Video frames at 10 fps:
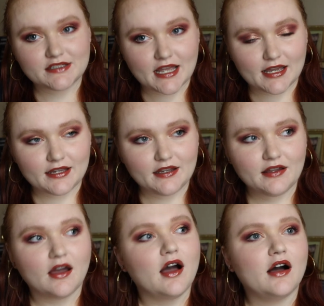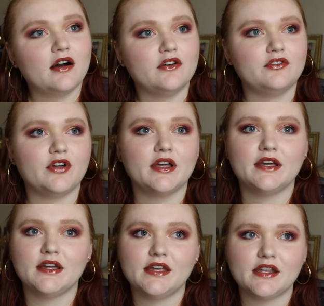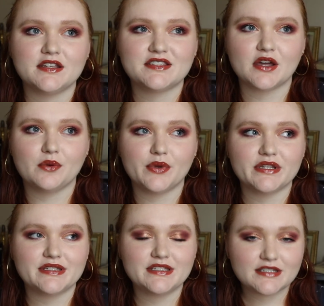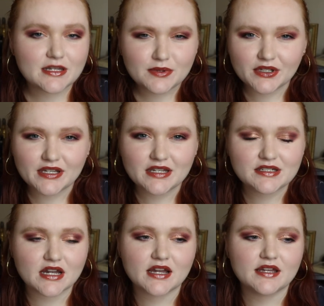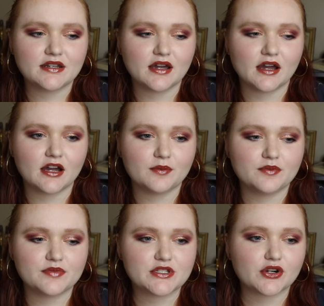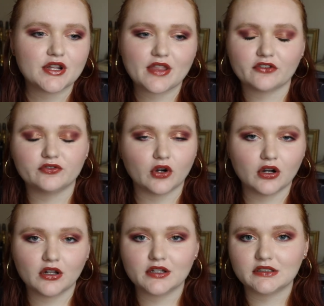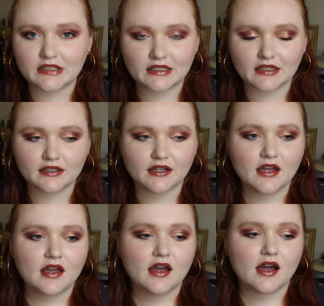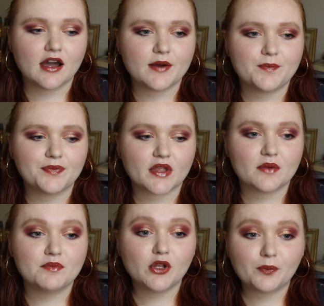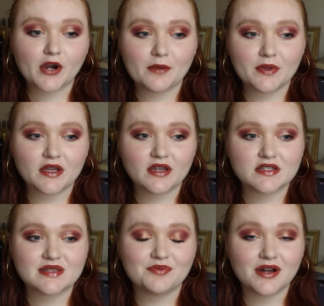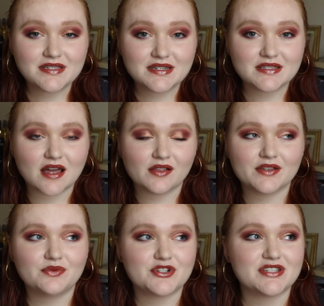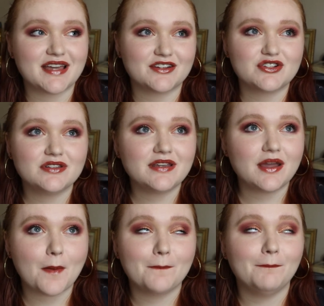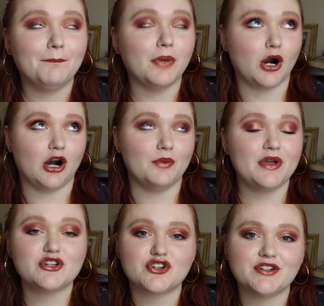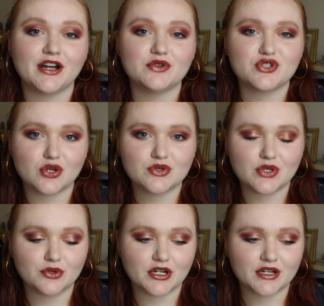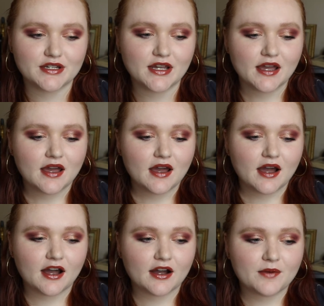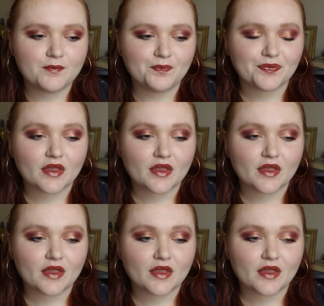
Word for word: day of getting some deep cleaning done, um, starting that fall cleaning, um, meal prepping, some pasta salad, which is actually bomb. It turned out so, so good. Um,